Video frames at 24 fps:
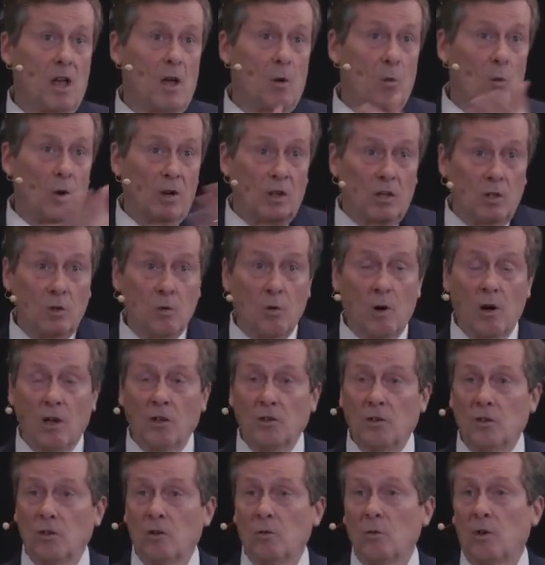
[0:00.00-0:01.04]
what you all
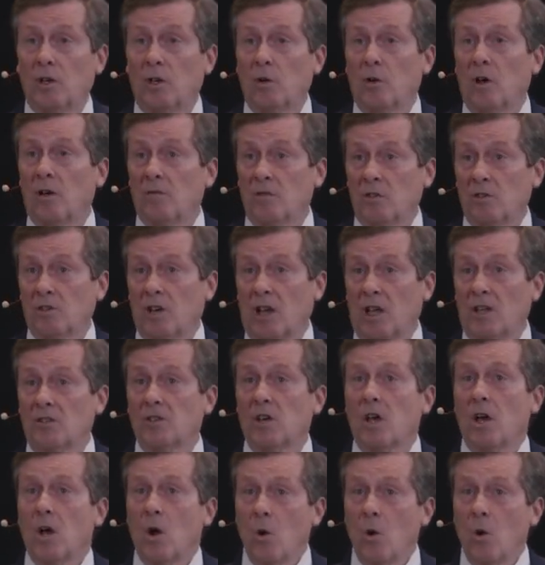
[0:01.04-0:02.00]
do when you have the chance,